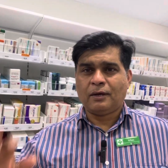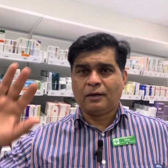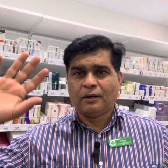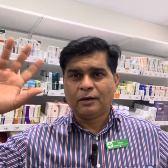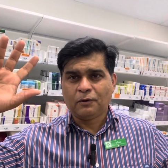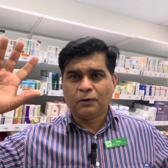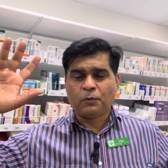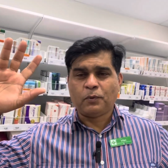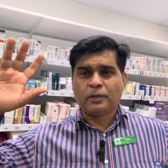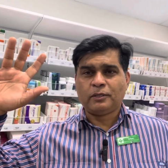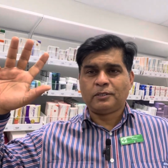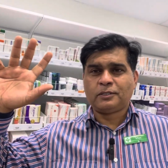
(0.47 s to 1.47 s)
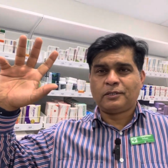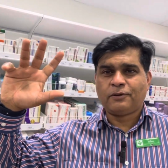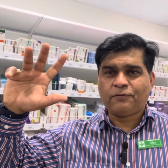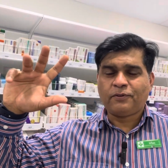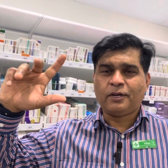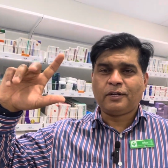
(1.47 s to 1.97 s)
Hello everyone, this is
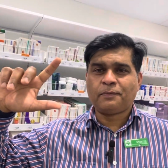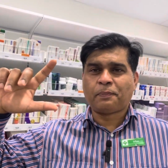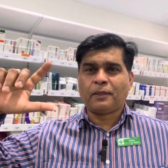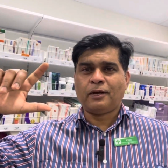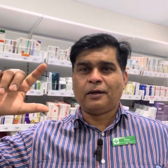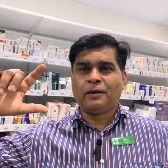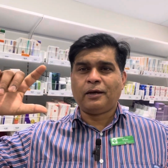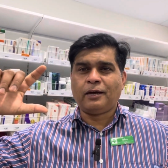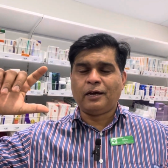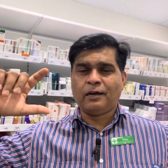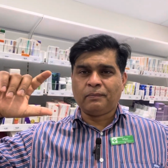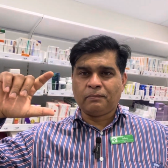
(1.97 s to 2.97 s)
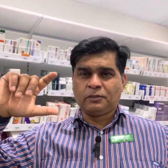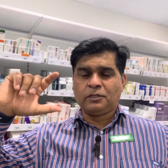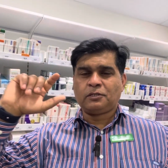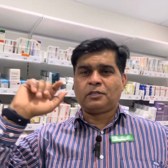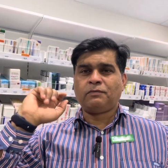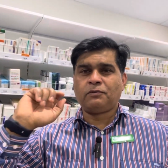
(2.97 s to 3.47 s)
Irfan. I am
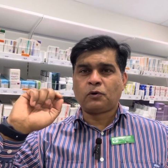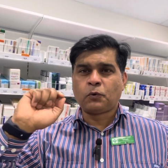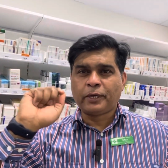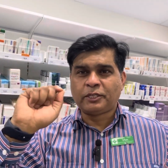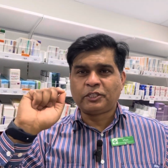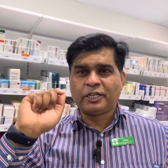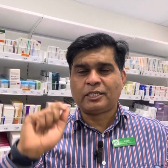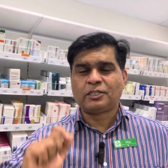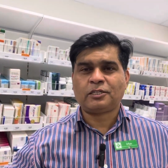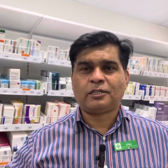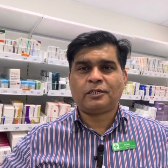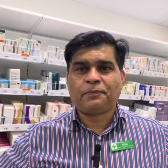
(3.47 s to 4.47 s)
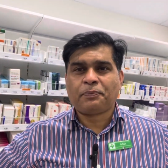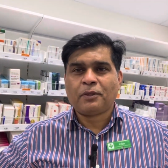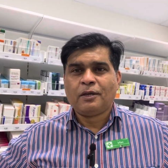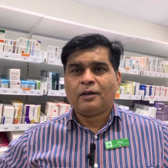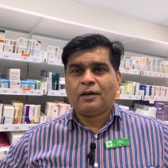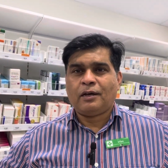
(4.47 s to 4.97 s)
just giving a quick chat
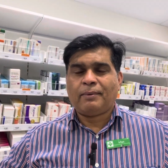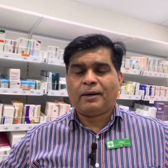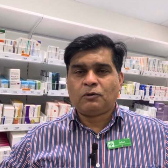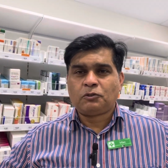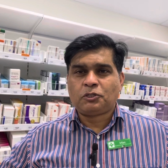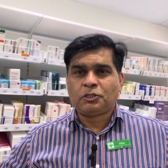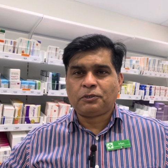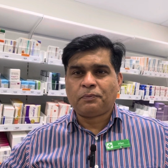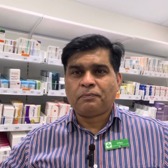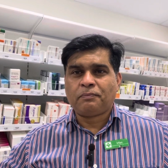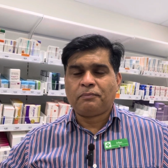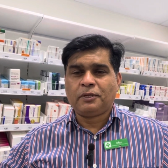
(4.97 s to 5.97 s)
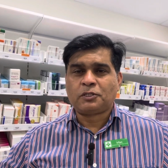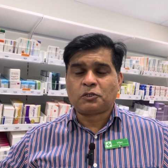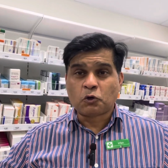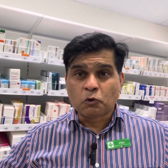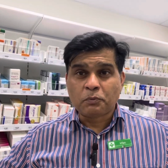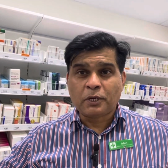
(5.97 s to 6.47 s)
about this
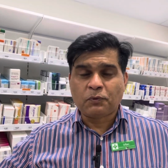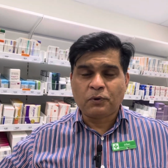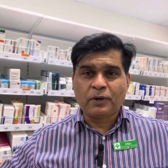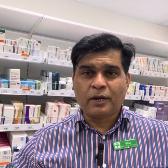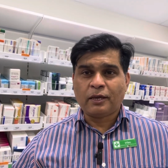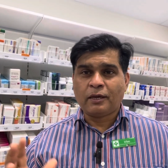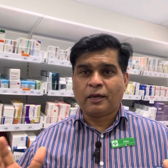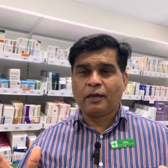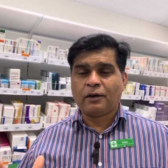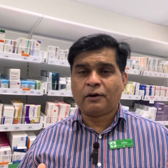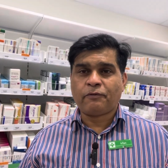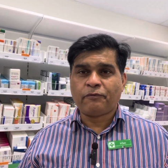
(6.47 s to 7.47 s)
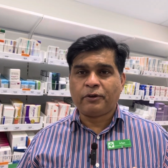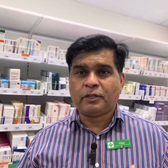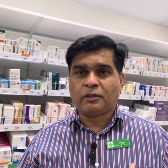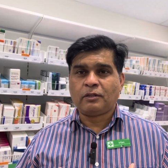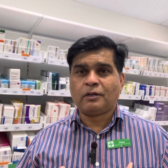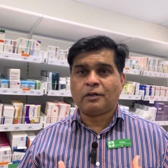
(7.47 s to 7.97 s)
group that we're running here
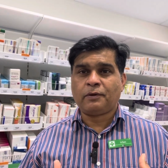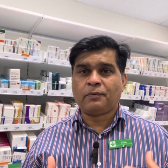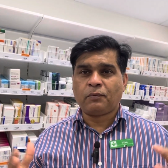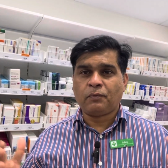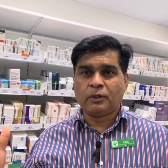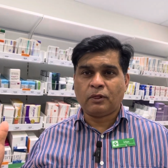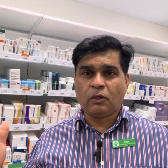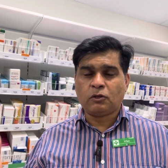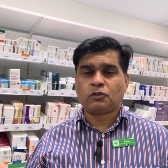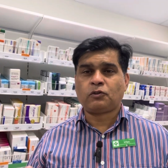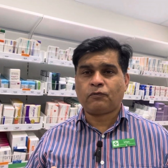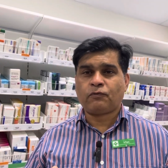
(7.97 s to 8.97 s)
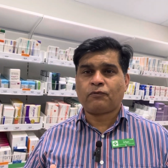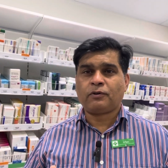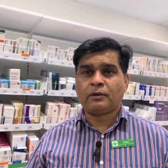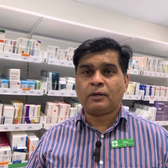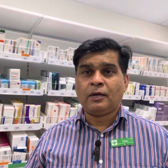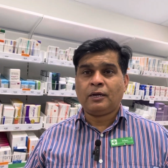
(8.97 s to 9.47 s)
with lots
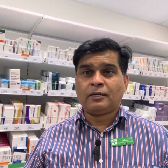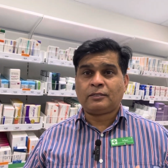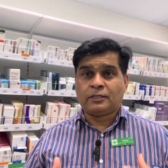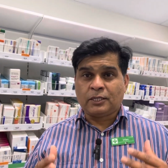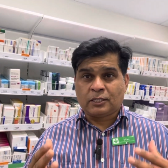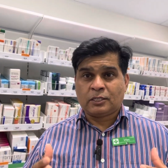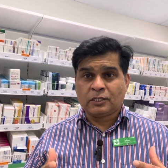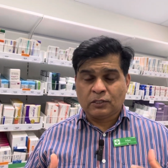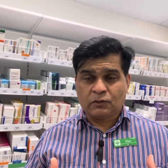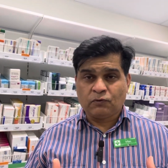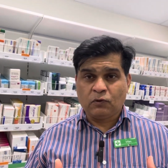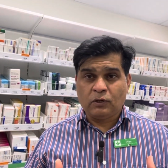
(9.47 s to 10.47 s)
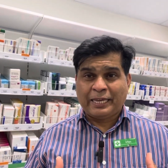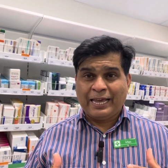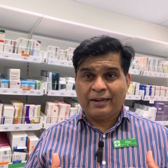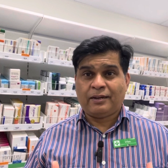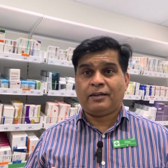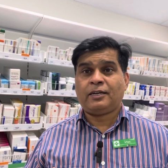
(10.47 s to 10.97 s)
of successful
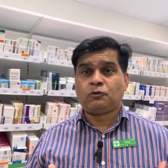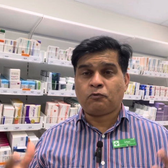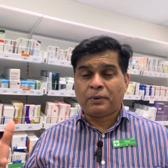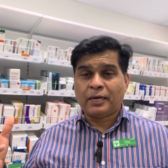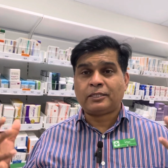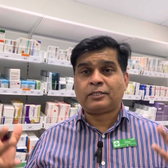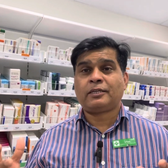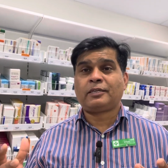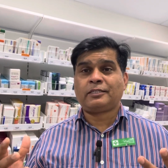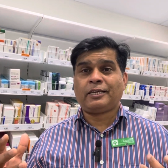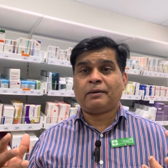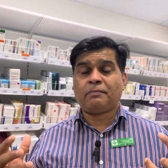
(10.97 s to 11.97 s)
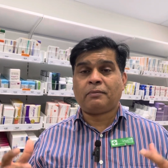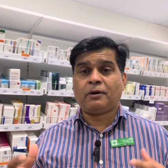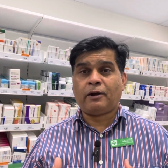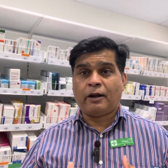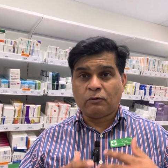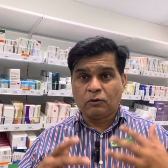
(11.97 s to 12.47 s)
candidates who passed the exam
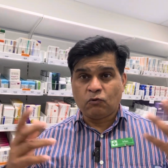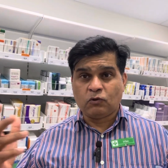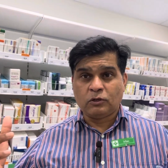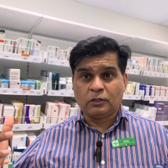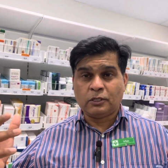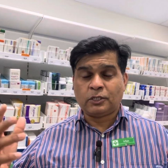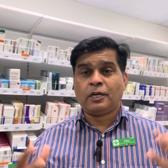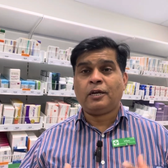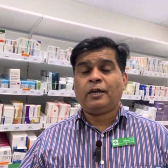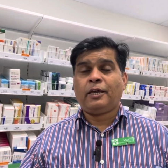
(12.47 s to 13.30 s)
around the world,